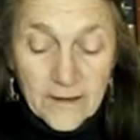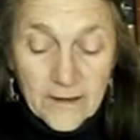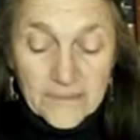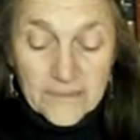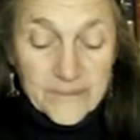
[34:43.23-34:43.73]

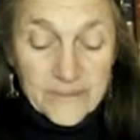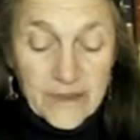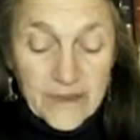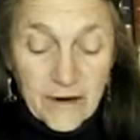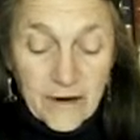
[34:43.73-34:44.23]
Between
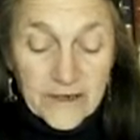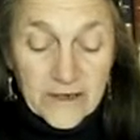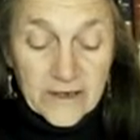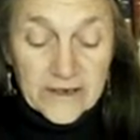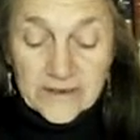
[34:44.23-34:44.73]
art
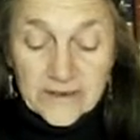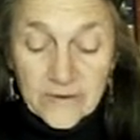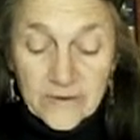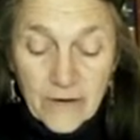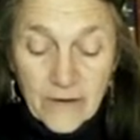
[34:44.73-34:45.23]
and
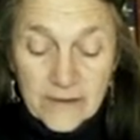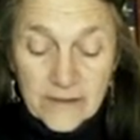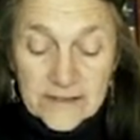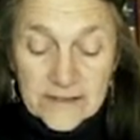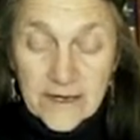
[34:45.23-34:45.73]

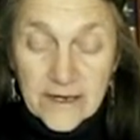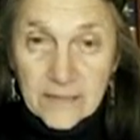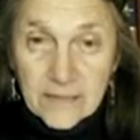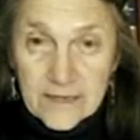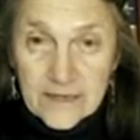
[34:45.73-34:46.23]
pseudo-arts that are
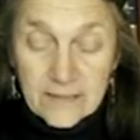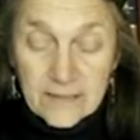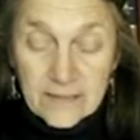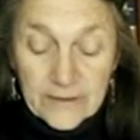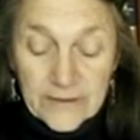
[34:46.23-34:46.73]
really
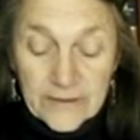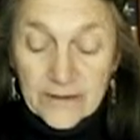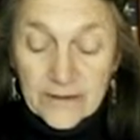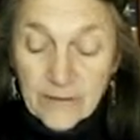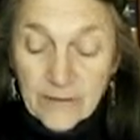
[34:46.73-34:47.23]

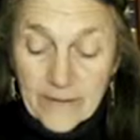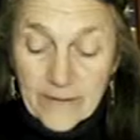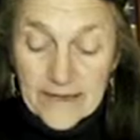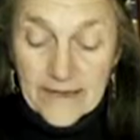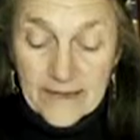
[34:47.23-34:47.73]
political
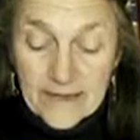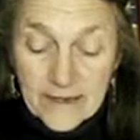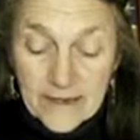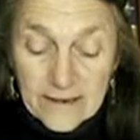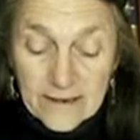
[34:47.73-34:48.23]

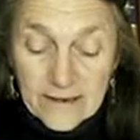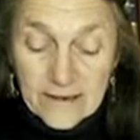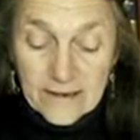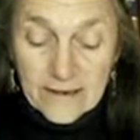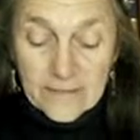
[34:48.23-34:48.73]
propaganda?
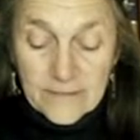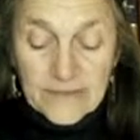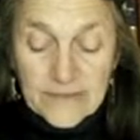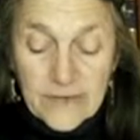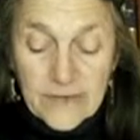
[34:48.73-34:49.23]

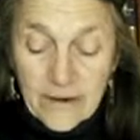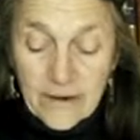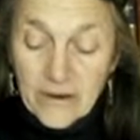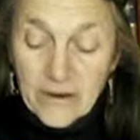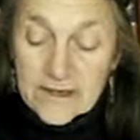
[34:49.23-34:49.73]
between
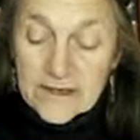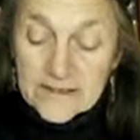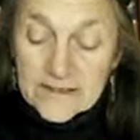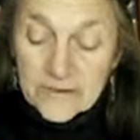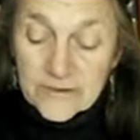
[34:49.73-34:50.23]
art and
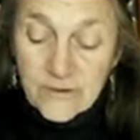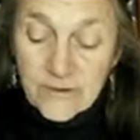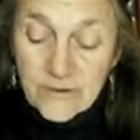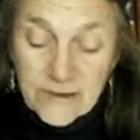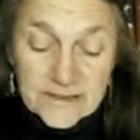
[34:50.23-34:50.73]

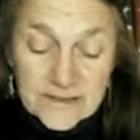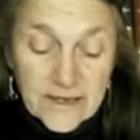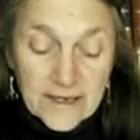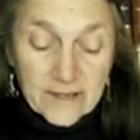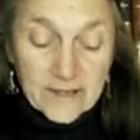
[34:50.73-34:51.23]
pseudo-arts that
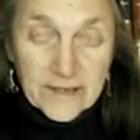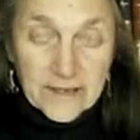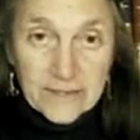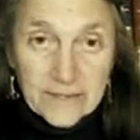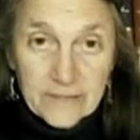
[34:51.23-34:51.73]
are
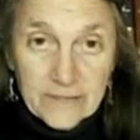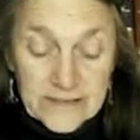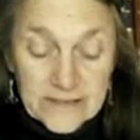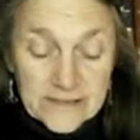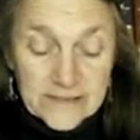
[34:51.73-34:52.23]
really
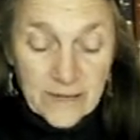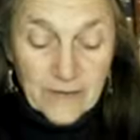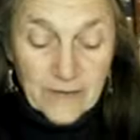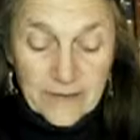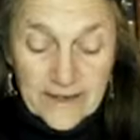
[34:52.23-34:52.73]
religious
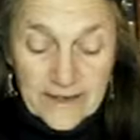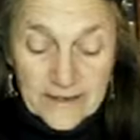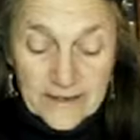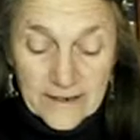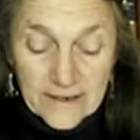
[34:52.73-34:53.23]

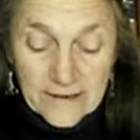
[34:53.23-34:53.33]
propaganda,